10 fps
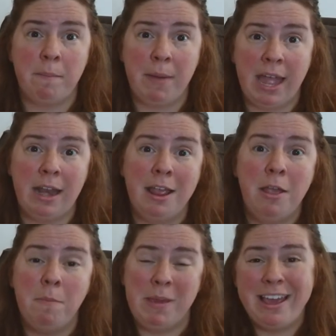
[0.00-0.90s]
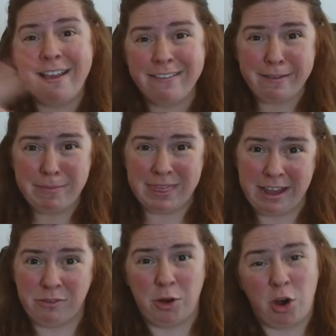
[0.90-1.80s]
but because some
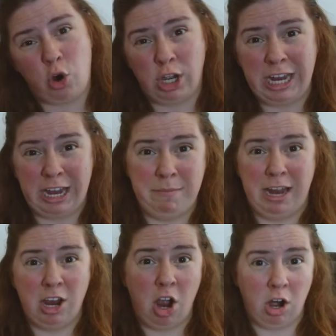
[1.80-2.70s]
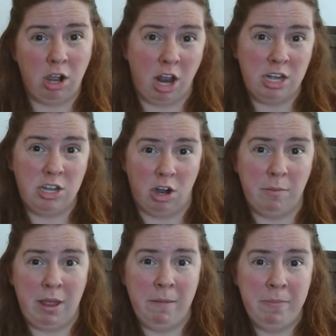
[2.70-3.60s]
things were already in my cart on
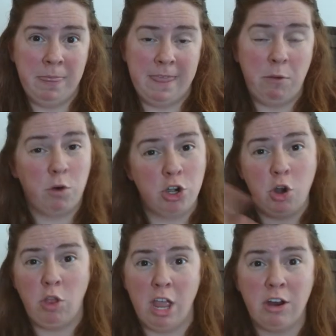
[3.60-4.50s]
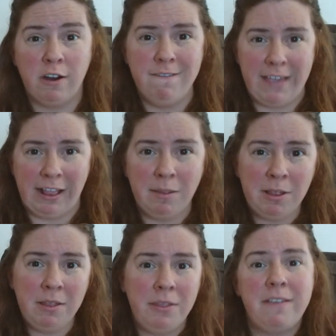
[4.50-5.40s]
Dharma that were no longer
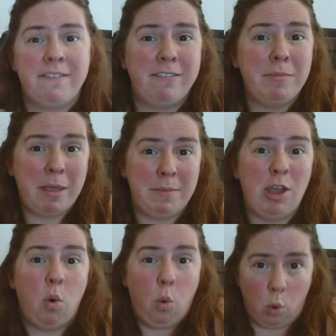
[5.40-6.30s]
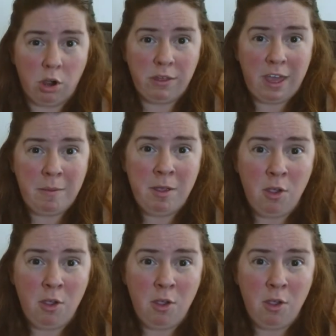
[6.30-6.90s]
available, the system let me order them